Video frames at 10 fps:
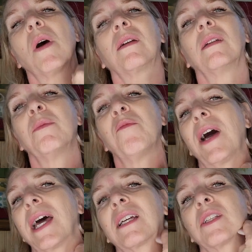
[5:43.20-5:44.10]
want our
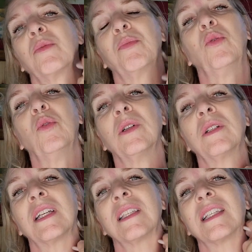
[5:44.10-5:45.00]
lymphatic to
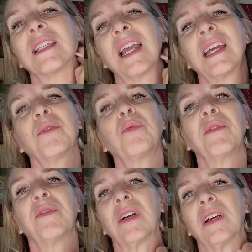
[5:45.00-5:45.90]
pool because it's like a
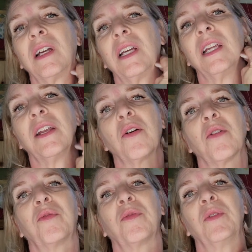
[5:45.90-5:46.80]
river, you know,
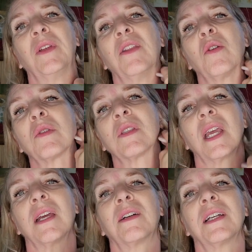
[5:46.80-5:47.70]
if in those
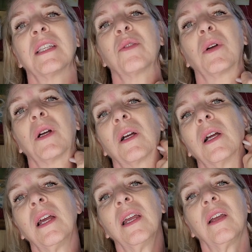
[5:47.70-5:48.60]
areas
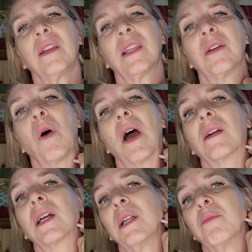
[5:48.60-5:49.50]
where the
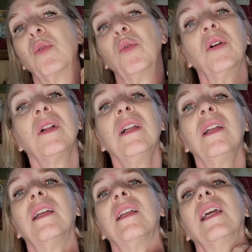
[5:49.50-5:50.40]
water can pool
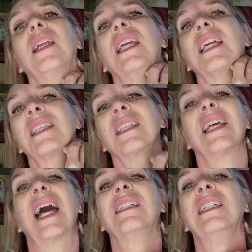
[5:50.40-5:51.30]
and it gets
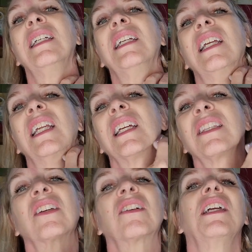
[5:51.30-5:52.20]
stagnant and it
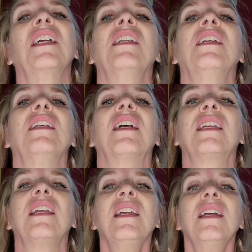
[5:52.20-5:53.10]
gets green and
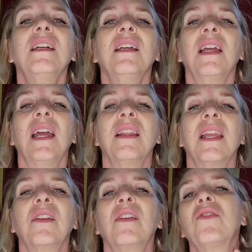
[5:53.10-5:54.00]
yucky. And
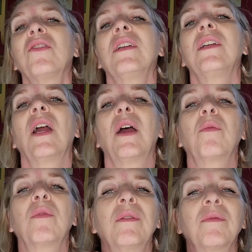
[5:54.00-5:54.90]
then usually at
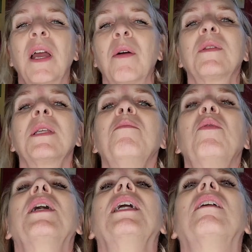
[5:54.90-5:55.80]
some
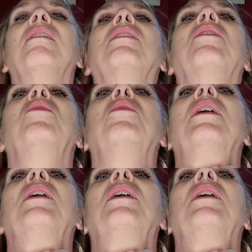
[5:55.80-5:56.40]
point I'll go